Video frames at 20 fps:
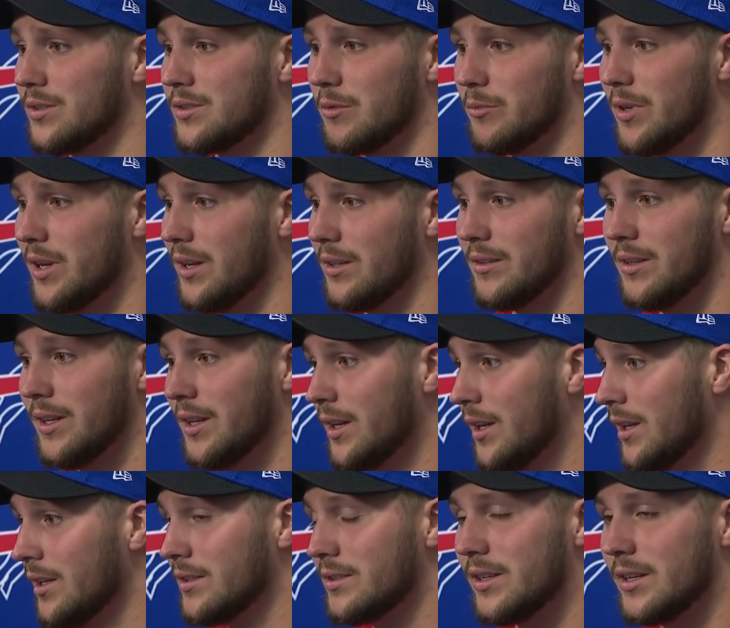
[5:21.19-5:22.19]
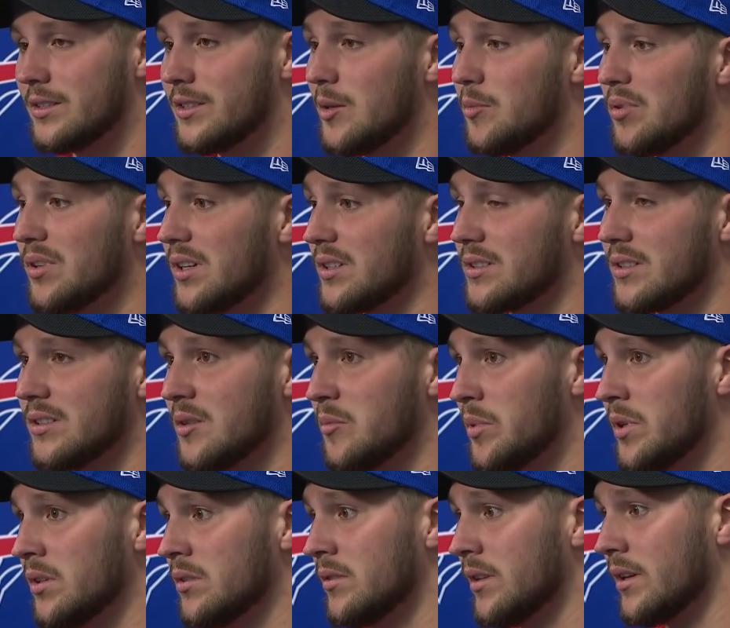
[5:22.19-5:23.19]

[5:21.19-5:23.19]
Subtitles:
So we got 60 plus in the building